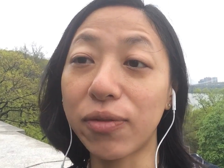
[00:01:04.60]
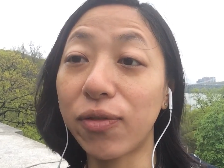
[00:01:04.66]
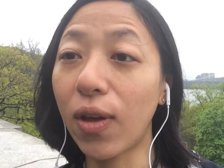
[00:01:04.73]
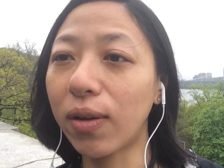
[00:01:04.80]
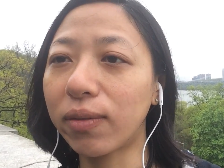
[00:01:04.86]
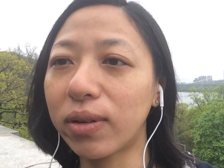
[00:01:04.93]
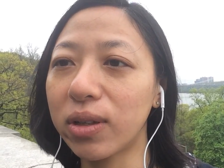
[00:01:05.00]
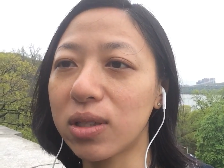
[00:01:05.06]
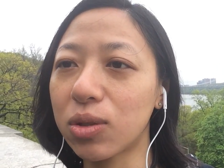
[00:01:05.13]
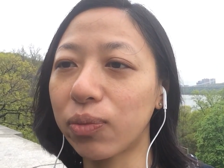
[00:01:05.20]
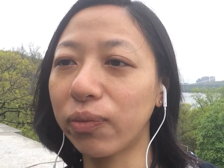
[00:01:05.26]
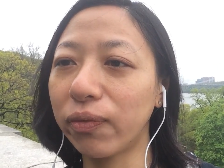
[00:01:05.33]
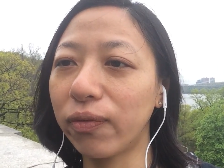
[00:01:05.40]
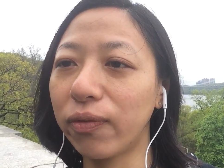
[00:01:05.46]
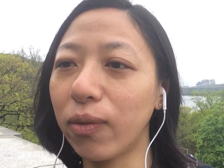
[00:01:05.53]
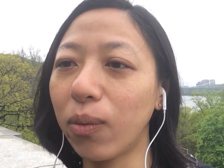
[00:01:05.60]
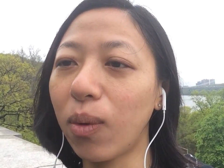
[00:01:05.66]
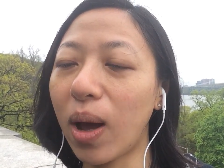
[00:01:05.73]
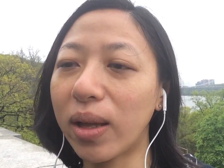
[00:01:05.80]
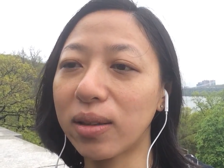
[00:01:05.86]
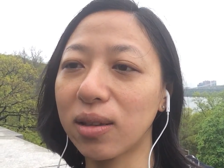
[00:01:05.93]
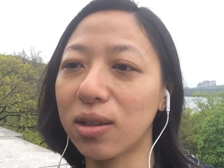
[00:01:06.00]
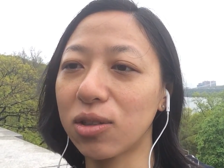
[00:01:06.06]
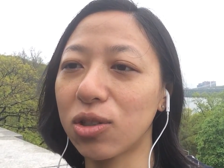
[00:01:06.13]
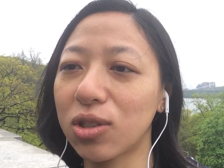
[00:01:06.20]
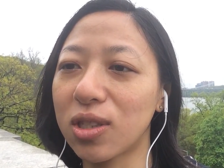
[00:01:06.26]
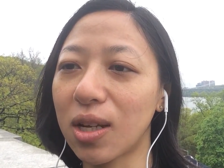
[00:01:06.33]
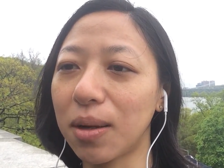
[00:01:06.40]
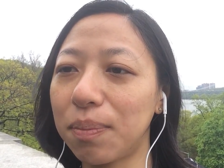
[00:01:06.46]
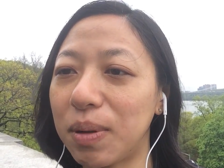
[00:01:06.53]
favorite weather to
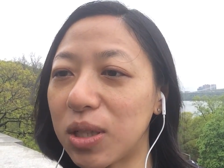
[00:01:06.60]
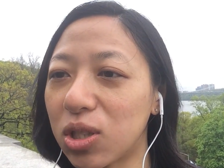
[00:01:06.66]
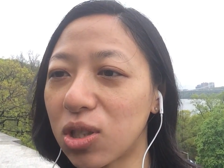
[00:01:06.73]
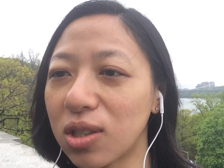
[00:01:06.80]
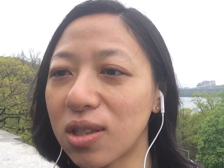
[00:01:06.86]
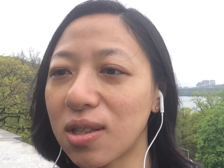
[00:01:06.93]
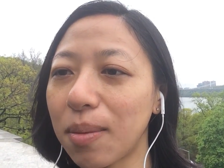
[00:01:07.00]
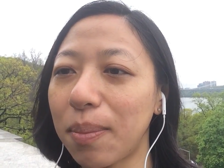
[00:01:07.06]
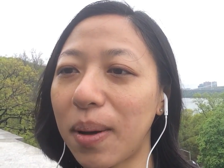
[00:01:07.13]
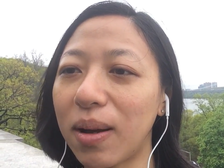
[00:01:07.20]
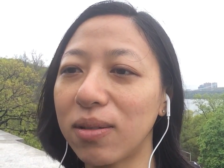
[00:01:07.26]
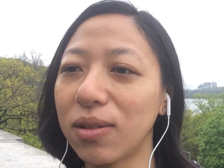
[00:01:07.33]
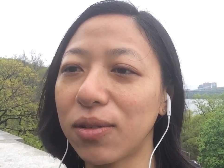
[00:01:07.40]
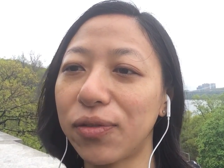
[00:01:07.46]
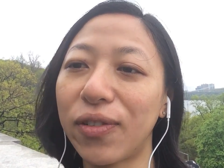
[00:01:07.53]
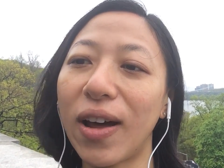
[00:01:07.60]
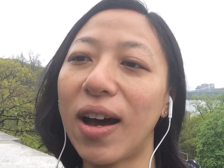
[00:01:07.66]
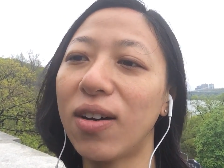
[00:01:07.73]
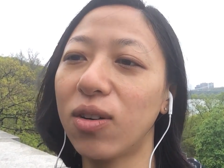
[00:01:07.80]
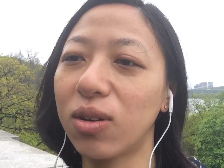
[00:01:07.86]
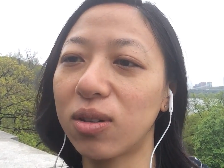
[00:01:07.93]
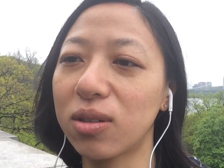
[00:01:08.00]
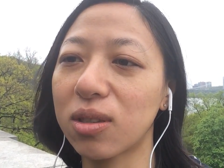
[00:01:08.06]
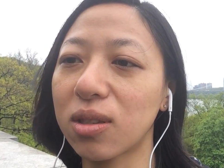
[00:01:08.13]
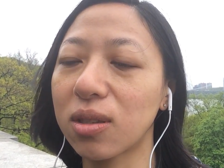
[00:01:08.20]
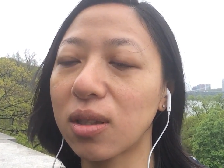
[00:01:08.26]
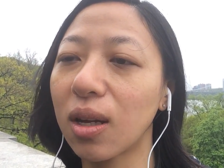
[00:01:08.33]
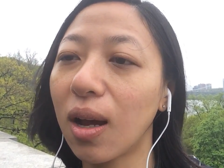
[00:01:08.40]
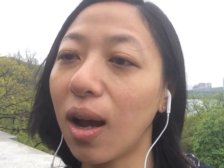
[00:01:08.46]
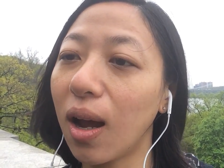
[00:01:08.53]
take pictures about the flowers.
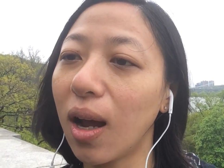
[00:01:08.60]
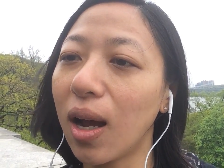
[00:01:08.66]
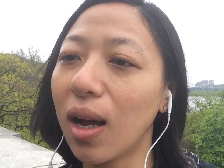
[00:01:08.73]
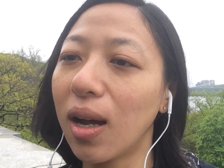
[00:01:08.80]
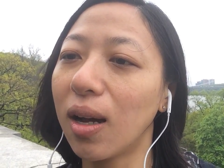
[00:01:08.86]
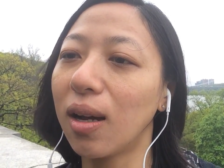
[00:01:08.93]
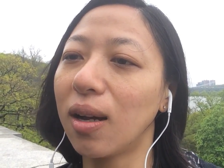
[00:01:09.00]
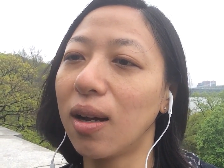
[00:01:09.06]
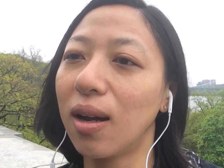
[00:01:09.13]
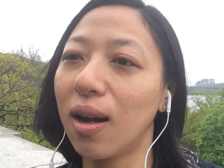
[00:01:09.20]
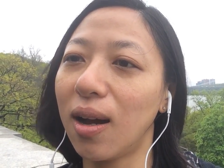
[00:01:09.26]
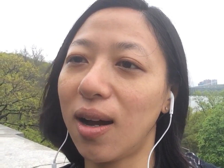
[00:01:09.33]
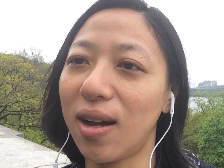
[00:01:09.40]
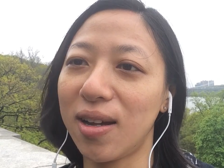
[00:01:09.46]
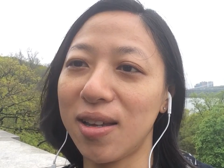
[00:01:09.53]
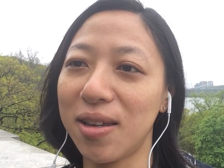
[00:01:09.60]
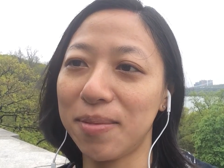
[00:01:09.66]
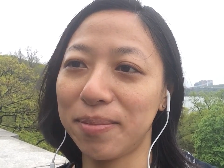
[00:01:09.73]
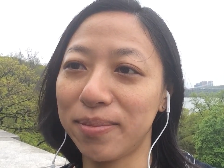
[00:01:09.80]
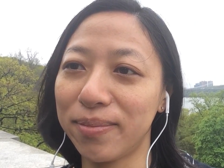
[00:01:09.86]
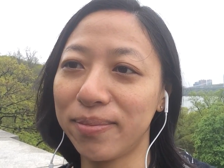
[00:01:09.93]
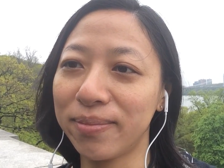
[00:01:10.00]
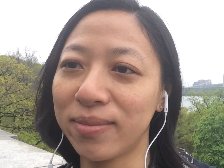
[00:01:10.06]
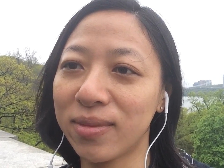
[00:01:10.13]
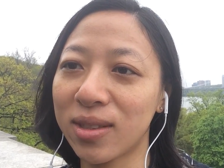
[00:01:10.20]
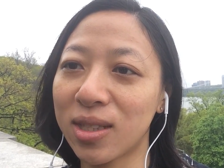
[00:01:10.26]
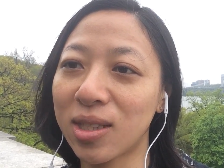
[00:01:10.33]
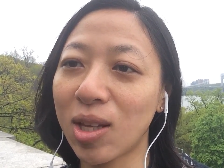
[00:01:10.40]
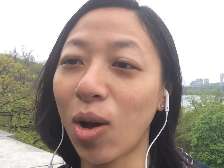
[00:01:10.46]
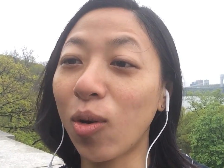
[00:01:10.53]
I am
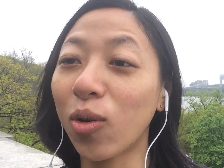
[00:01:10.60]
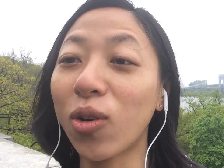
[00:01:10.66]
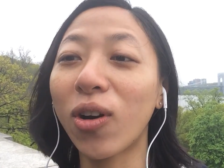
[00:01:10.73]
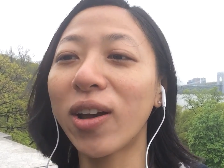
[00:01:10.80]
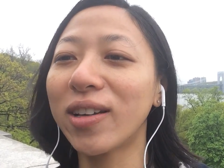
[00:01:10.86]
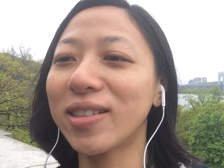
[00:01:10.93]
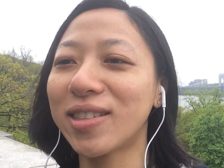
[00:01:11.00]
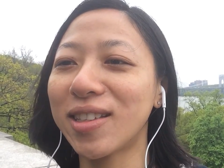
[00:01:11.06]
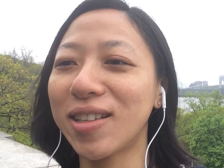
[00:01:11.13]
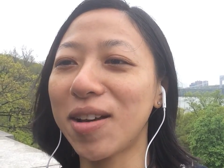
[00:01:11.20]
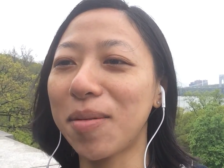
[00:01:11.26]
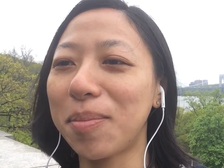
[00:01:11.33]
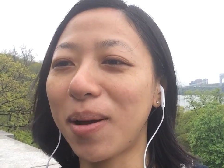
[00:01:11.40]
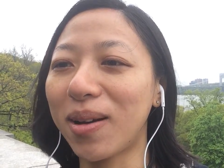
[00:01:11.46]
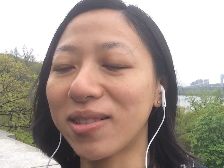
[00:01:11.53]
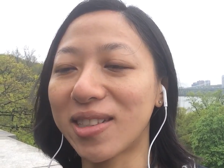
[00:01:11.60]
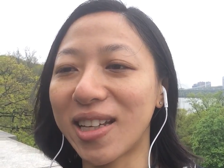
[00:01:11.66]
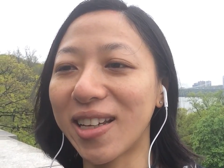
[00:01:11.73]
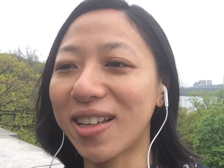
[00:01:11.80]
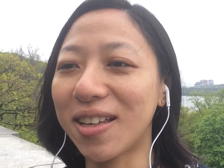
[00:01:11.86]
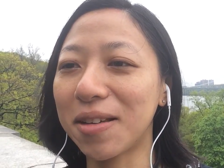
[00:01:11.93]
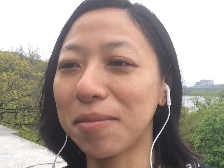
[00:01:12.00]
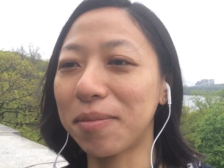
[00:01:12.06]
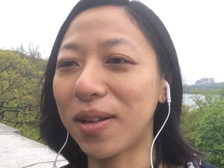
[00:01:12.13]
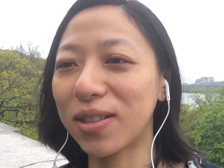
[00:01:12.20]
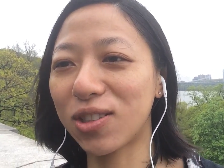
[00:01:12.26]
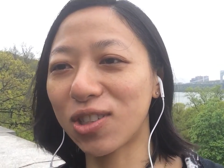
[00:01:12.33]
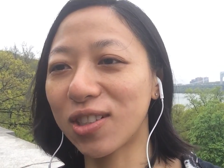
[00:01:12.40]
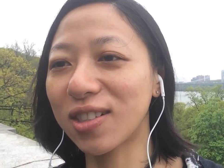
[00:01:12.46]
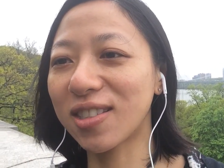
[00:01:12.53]
so crazy about taking
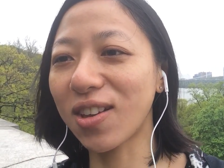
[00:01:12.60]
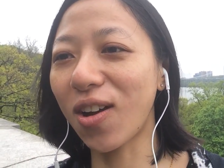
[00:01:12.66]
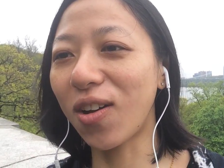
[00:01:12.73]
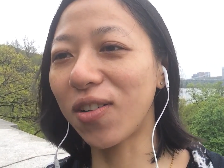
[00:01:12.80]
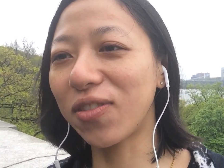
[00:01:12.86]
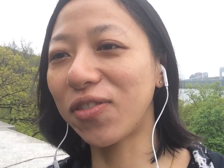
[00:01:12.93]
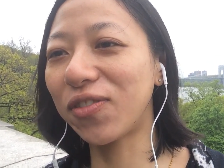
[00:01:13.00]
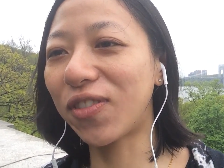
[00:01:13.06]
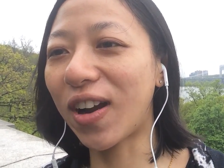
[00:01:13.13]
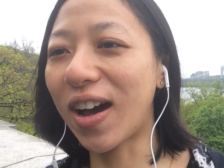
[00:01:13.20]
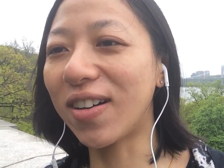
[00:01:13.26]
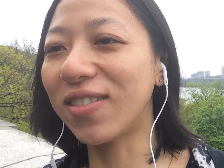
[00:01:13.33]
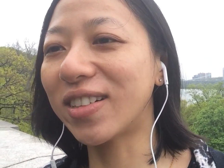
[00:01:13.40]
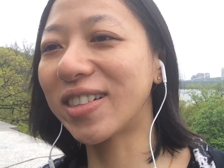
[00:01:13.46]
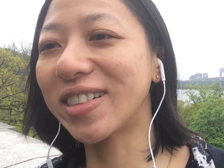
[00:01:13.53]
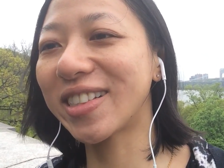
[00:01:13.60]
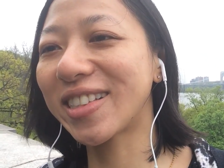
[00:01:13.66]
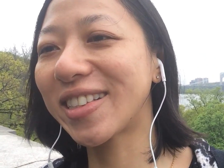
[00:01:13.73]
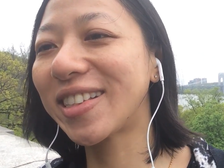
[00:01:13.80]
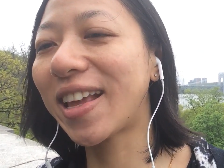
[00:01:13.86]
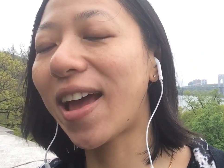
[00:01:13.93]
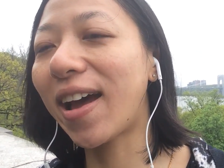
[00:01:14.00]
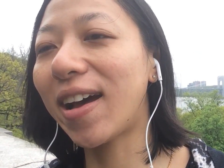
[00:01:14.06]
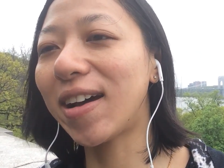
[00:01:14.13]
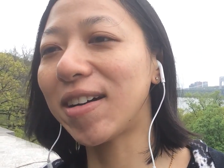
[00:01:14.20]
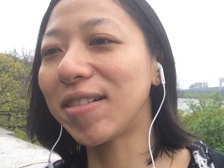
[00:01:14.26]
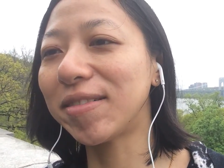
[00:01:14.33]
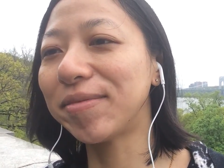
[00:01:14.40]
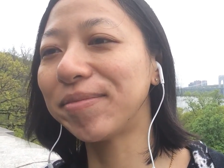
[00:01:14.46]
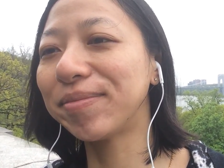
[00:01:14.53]
pictures of flowers.
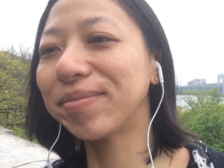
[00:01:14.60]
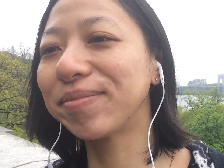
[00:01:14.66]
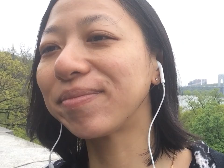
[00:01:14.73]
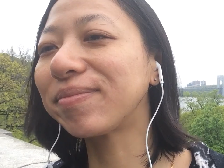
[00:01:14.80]
And